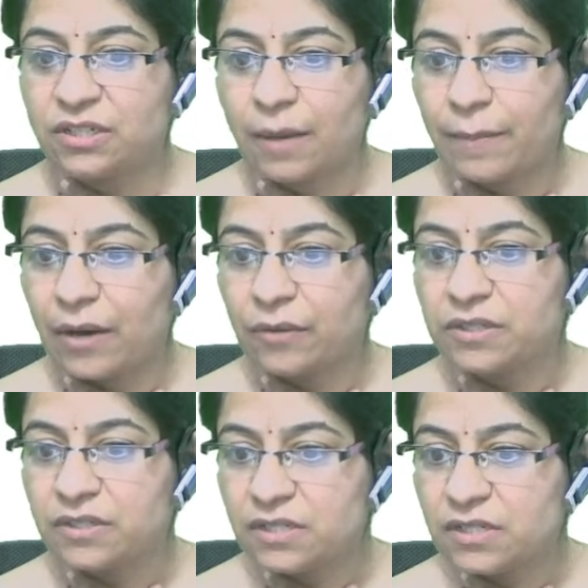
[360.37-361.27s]
about the
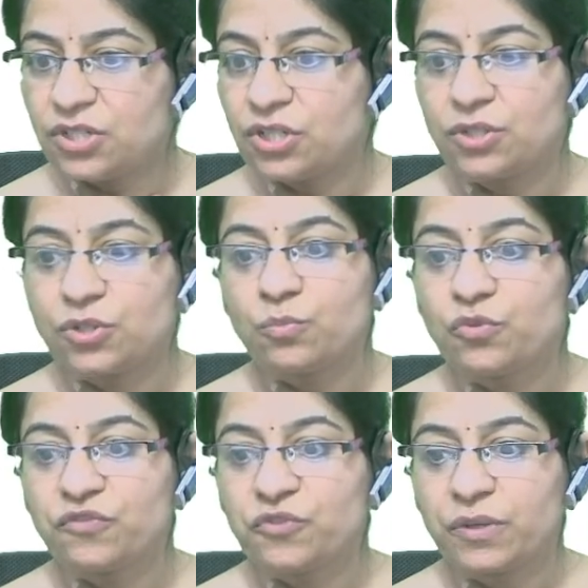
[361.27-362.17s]
decision to
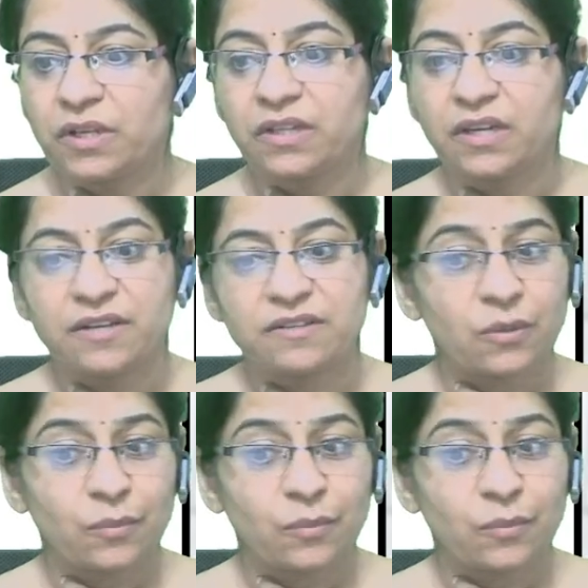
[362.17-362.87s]
move to another country.